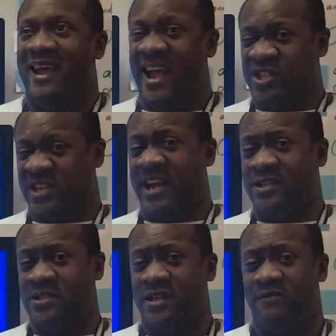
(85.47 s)

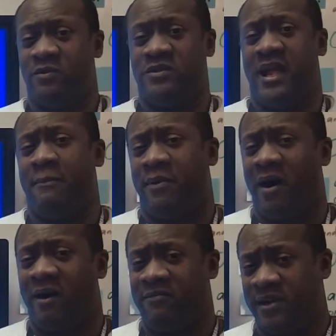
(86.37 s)
education levels and
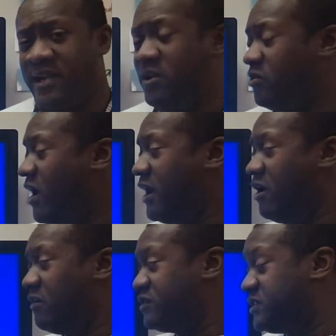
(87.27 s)
poverty in a lot
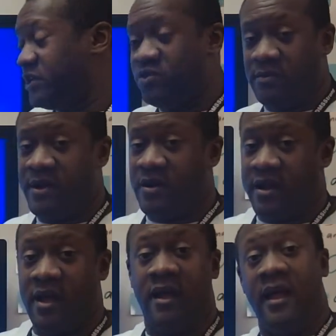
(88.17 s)
of Central
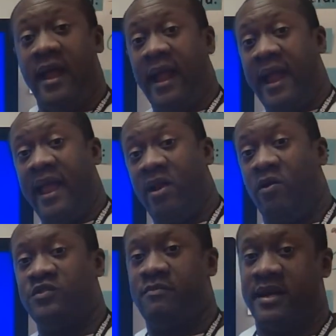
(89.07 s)
America and
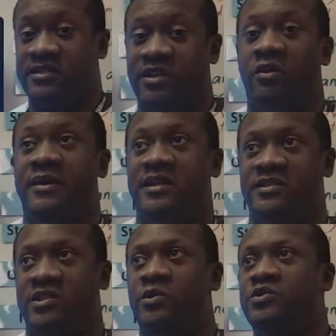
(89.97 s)
also Mexico
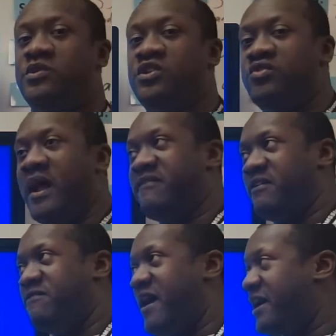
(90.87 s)
because those are the driving
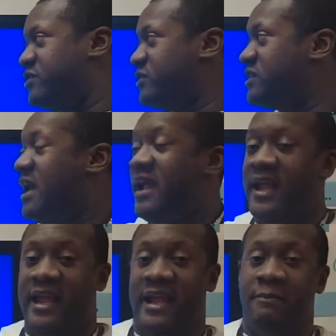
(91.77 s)
factors
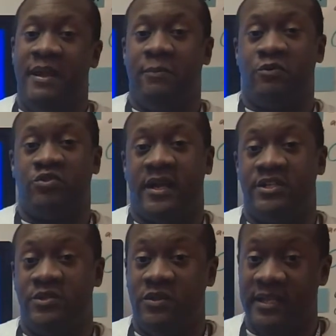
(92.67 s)
in people trying
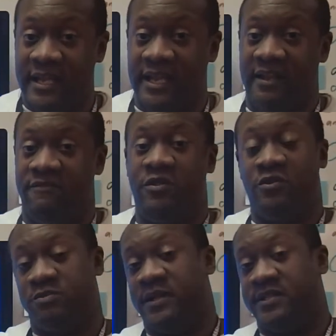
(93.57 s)
to leave
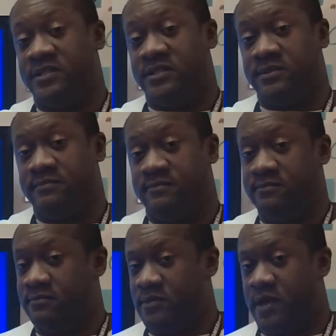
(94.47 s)
those places.
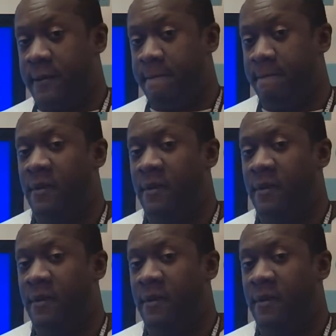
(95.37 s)
Okay?